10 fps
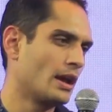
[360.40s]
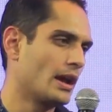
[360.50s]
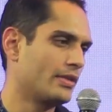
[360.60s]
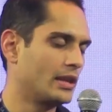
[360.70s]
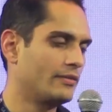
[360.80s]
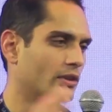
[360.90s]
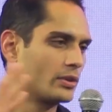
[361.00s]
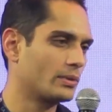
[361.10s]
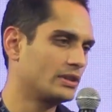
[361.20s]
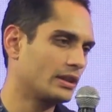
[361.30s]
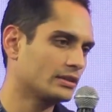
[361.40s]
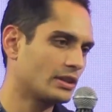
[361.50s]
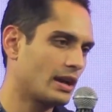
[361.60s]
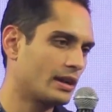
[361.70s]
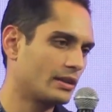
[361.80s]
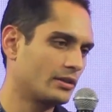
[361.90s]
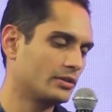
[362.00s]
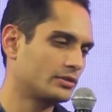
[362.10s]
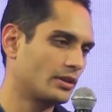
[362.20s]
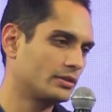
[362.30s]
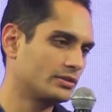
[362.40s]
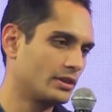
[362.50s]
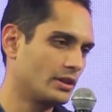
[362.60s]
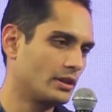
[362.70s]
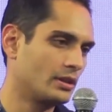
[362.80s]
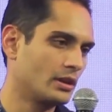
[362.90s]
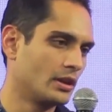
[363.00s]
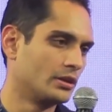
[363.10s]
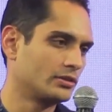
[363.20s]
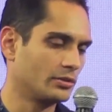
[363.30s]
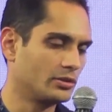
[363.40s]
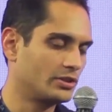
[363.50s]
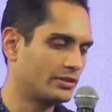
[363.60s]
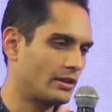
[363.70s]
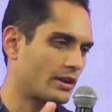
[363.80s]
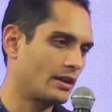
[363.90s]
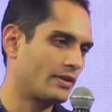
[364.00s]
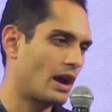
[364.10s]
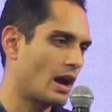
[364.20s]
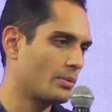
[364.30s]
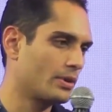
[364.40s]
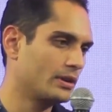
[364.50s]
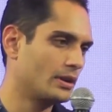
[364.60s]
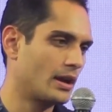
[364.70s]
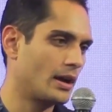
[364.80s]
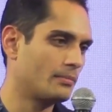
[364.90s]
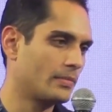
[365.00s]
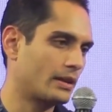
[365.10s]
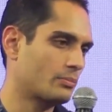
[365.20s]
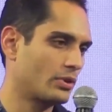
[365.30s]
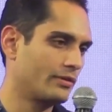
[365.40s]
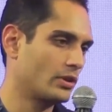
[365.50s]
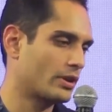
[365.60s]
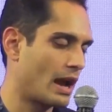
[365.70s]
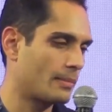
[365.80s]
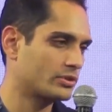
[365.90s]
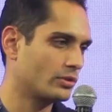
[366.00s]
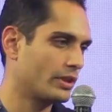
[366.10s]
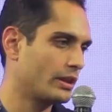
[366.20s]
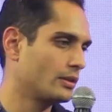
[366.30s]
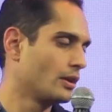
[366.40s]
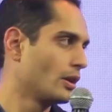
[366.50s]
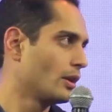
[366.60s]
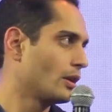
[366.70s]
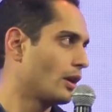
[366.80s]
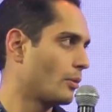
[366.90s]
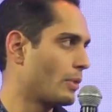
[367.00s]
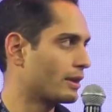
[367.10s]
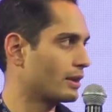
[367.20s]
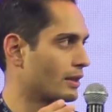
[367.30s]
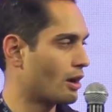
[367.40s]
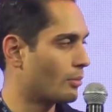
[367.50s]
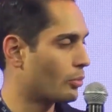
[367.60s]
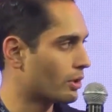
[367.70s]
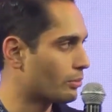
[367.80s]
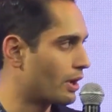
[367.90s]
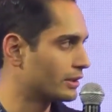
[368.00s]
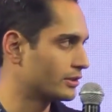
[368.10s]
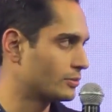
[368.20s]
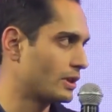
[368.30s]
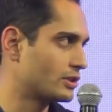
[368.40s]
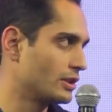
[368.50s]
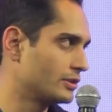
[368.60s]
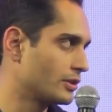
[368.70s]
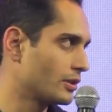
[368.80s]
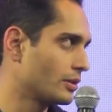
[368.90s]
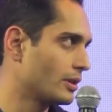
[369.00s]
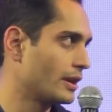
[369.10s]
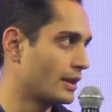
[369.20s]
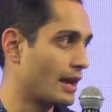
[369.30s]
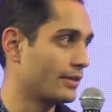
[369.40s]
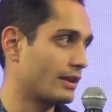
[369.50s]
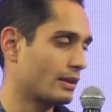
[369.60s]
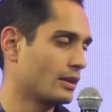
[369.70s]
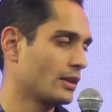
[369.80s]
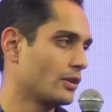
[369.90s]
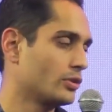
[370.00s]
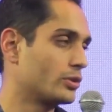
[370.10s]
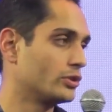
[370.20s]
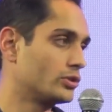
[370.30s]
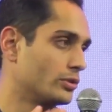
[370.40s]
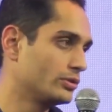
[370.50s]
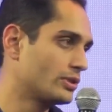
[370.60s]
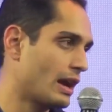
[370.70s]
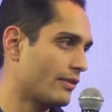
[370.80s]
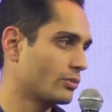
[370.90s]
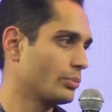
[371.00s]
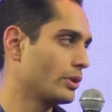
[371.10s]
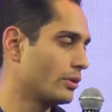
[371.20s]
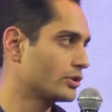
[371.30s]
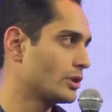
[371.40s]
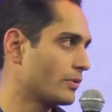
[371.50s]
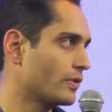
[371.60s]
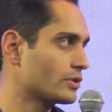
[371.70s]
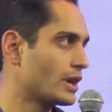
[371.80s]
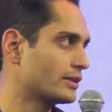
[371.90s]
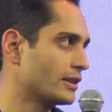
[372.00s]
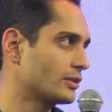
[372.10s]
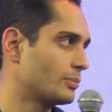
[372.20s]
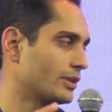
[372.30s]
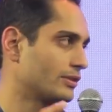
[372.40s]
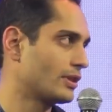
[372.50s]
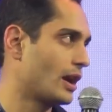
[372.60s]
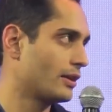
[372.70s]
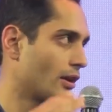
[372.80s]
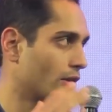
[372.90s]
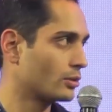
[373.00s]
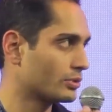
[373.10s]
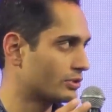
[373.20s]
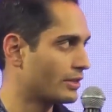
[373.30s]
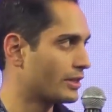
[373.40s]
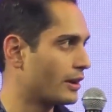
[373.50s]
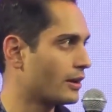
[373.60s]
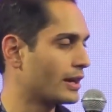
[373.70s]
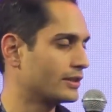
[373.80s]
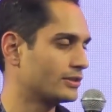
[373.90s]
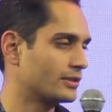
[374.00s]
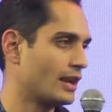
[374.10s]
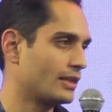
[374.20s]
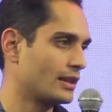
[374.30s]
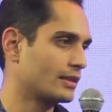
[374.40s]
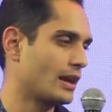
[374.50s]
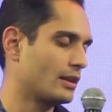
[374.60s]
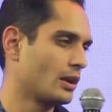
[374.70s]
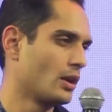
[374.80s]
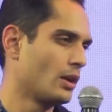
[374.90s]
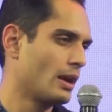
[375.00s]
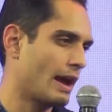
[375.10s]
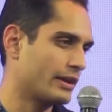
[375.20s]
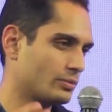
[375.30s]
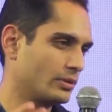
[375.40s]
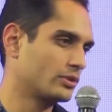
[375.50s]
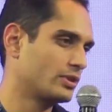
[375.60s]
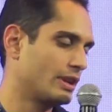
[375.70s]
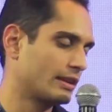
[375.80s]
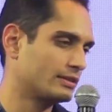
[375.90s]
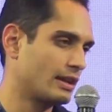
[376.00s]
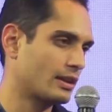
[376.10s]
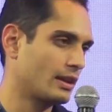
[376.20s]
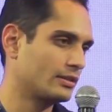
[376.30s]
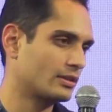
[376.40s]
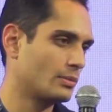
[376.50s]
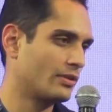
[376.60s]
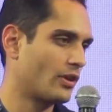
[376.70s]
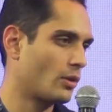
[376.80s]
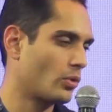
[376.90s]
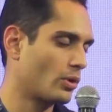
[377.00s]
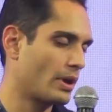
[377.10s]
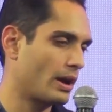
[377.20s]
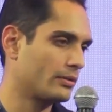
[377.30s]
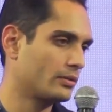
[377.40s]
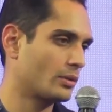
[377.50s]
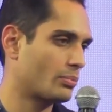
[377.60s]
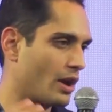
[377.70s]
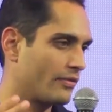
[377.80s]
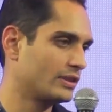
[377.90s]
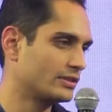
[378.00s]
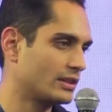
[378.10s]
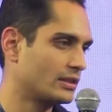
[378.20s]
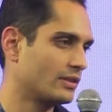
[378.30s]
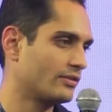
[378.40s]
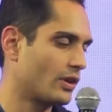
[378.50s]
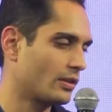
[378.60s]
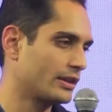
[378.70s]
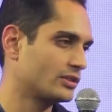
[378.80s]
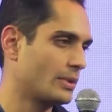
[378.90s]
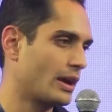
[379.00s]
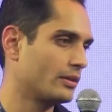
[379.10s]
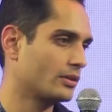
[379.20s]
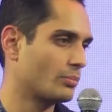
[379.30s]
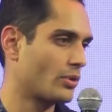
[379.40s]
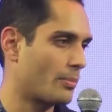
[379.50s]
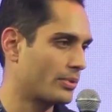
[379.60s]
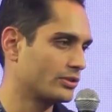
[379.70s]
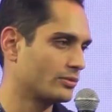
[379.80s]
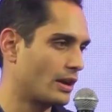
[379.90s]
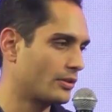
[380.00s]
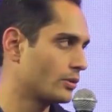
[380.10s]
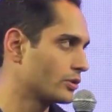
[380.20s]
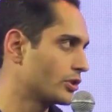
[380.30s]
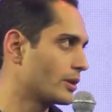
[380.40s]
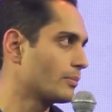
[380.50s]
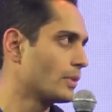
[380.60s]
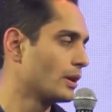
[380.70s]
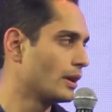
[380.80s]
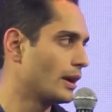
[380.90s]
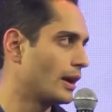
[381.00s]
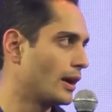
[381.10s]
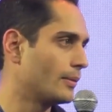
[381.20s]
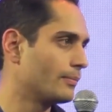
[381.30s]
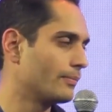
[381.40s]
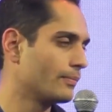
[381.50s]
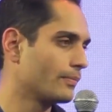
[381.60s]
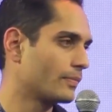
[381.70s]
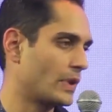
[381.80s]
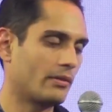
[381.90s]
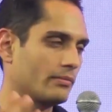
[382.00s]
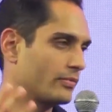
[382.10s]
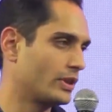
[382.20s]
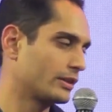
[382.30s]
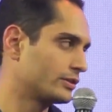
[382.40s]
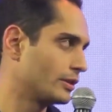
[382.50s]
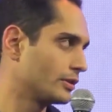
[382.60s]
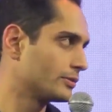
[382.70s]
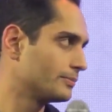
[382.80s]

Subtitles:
And then even on the retail side, I think you're starting to see solutions that are kind of a hybrid, like Privy or Capsule, that are making the onboarding process much easier. And again, like, you can choose to have complete ownership of those assets, but it's not 100% there. And I think that as we look to the next decade, it's going to be far more about the profit incentive and far less about the properties around ownership, for the next 10 years.